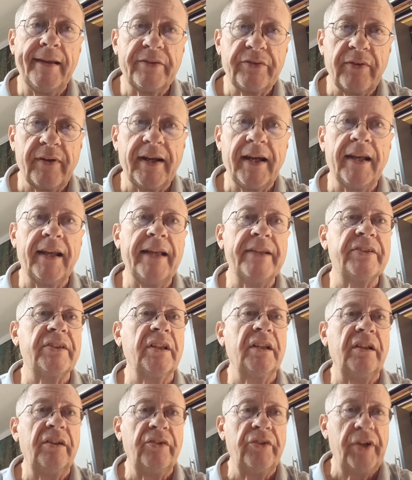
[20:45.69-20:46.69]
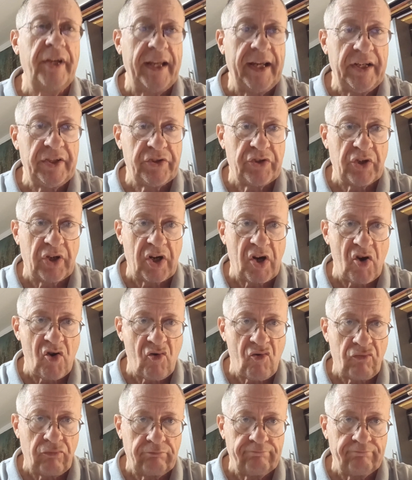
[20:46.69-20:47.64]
So I got less than 100 days to go,